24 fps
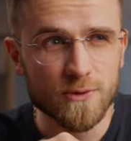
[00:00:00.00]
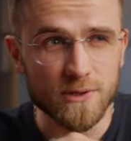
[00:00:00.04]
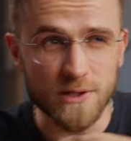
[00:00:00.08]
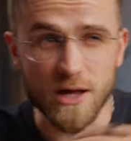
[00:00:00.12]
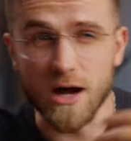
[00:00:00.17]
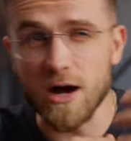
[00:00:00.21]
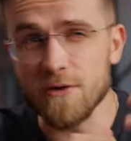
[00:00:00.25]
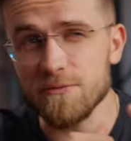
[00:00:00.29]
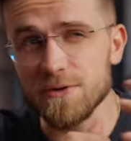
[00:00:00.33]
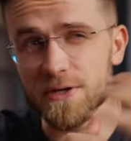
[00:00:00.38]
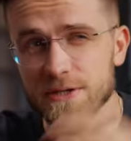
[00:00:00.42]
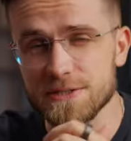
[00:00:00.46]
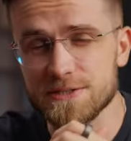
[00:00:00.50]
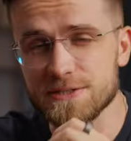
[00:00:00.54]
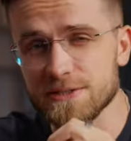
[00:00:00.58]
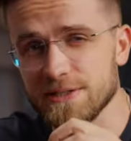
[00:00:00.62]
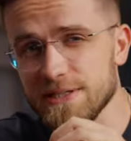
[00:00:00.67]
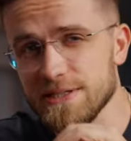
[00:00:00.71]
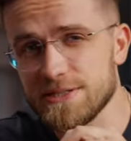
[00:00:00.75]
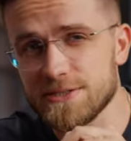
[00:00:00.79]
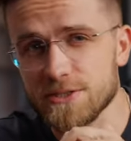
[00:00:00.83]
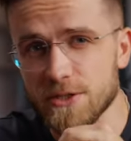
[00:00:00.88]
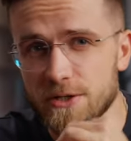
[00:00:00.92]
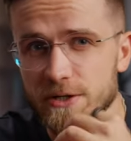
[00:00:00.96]
Well,
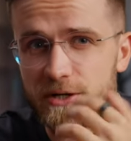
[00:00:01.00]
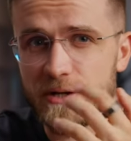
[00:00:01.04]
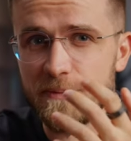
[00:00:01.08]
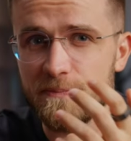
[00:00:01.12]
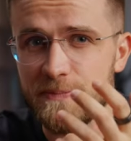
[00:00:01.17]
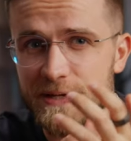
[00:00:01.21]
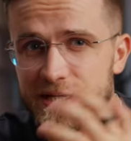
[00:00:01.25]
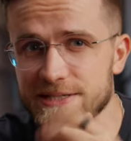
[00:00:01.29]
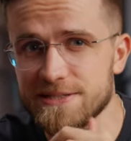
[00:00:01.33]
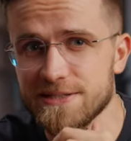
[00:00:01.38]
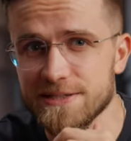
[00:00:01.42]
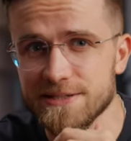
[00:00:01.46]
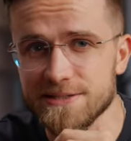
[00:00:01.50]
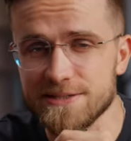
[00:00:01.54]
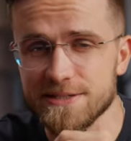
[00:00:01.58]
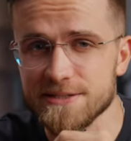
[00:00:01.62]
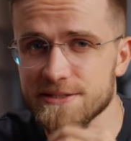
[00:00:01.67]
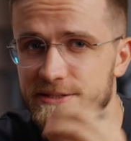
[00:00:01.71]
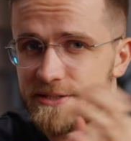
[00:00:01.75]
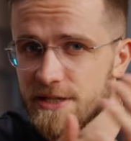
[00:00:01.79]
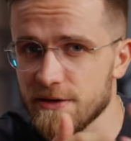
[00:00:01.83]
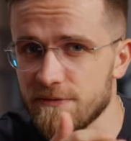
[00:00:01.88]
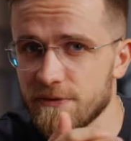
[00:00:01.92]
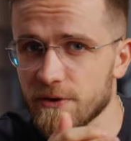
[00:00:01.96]
obviously starting a business is
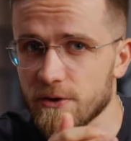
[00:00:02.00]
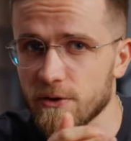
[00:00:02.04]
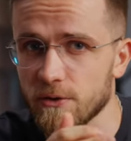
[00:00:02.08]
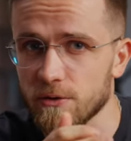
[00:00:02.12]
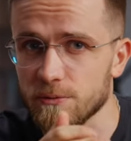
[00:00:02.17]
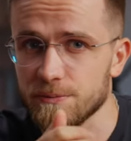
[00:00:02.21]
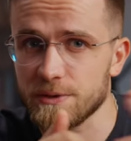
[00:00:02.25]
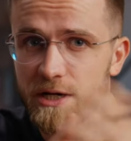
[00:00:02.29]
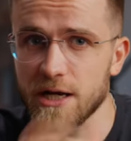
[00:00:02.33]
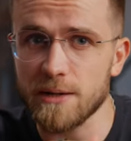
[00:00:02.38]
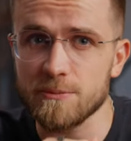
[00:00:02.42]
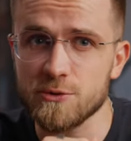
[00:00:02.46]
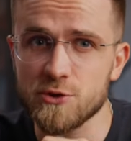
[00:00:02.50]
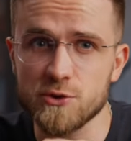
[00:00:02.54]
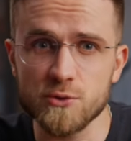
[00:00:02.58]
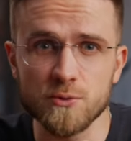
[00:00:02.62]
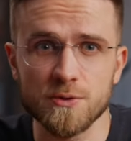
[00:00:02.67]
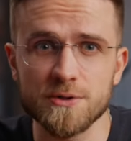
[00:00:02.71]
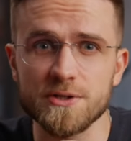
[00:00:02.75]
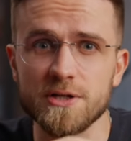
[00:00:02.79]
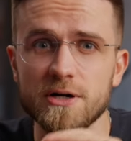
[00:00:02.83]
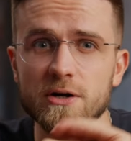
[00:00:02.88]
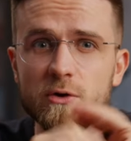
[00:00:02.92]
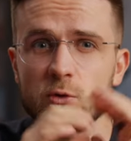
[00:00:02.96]
difficult, but I'm
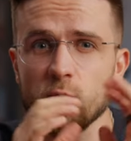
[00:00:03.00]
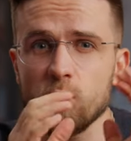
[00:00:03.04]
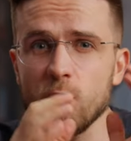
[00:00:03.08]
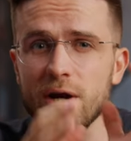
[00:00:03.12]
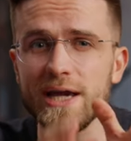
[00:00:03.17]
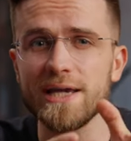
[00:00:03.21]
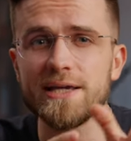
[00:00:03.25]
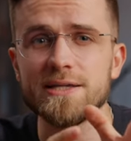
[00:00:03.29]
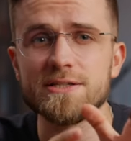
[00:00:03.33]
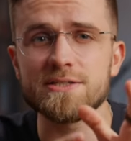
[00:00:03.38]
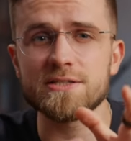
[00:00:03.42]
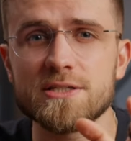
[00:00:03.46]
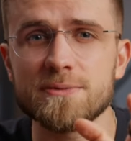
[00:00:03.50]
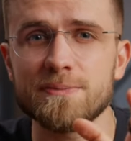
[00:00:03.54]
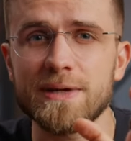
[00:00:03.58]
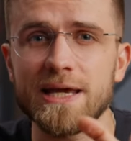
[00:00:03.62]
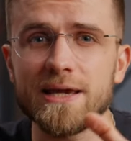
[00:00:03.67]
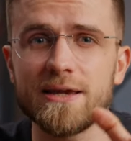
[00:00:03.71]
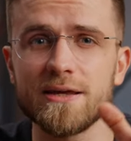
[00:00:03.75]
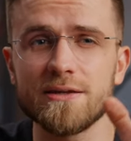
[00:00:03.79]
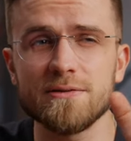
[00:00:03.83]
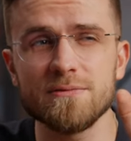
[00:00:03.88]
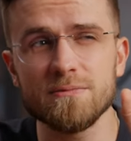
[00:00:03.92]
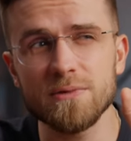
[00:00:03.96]
sure there are ways to
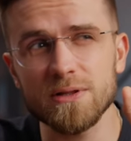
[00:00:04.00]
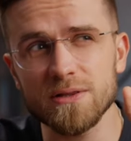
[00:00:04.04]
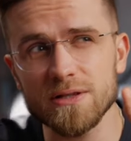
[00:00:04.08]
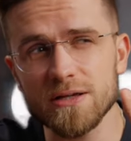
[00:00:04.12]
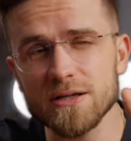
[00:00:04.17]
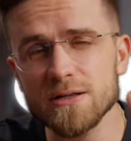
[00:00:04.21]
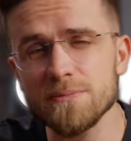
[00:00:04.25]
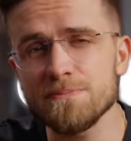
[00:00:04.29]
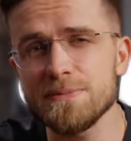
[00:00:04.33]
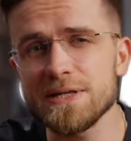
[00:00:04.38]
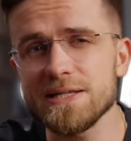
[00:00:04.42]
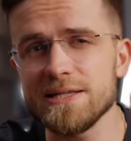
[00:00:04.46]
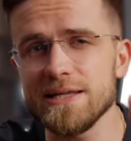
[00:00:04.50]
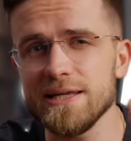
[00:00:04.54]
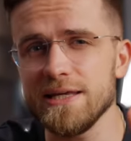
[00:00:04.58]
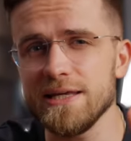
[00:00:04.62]
make it a little bit